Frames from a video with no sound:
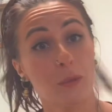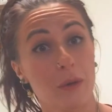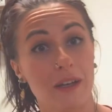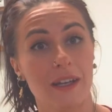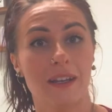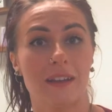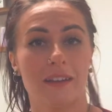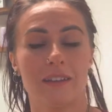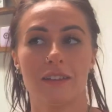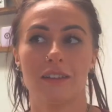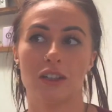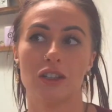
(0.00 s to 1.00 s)
another one
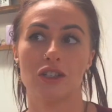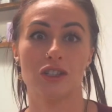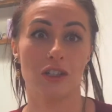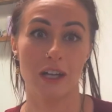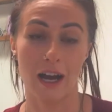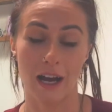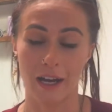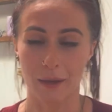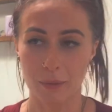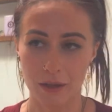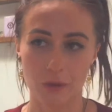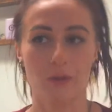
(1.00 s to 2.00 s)
is, should I
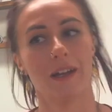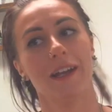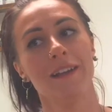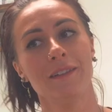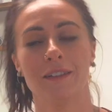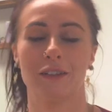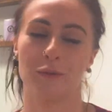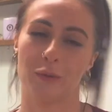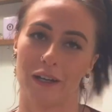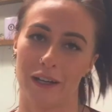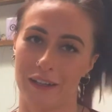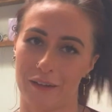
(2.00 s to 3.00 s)
be threading? Is
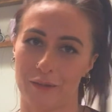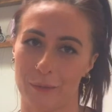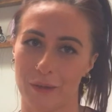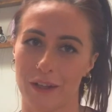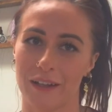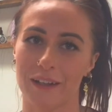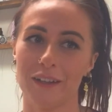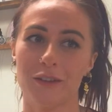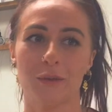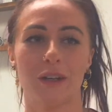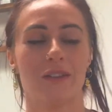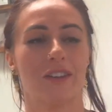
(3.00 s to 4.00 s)
what I get from
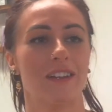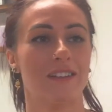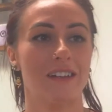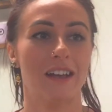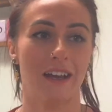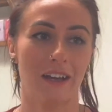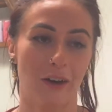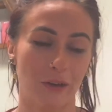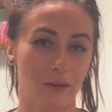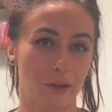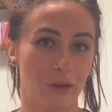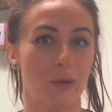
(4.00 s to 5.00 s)
clients whenever they see I
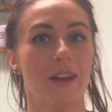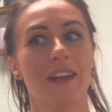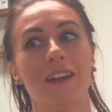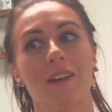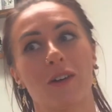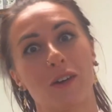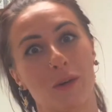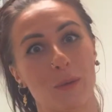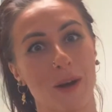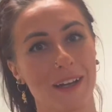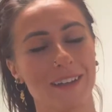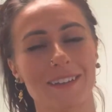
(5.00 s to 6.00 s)
offer threading or
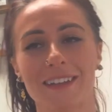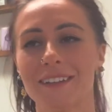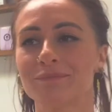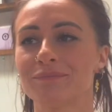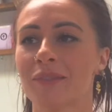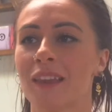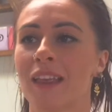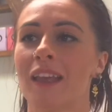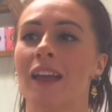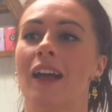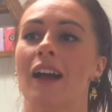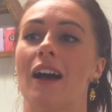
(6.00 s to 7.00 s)
waxing.
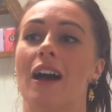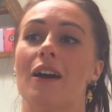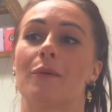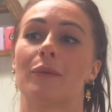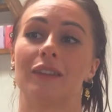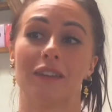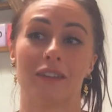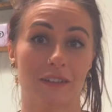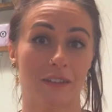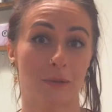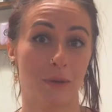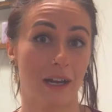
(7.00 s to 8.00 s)
And this
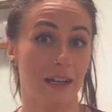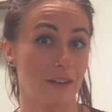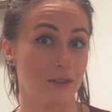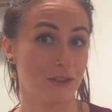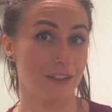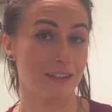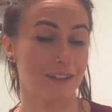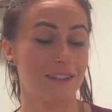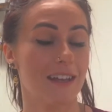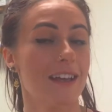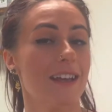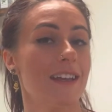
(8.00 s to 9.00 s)
is what I usually
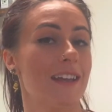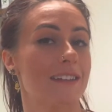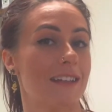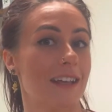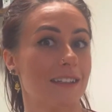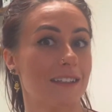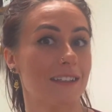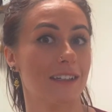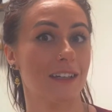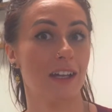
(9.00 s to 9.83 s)
say, is that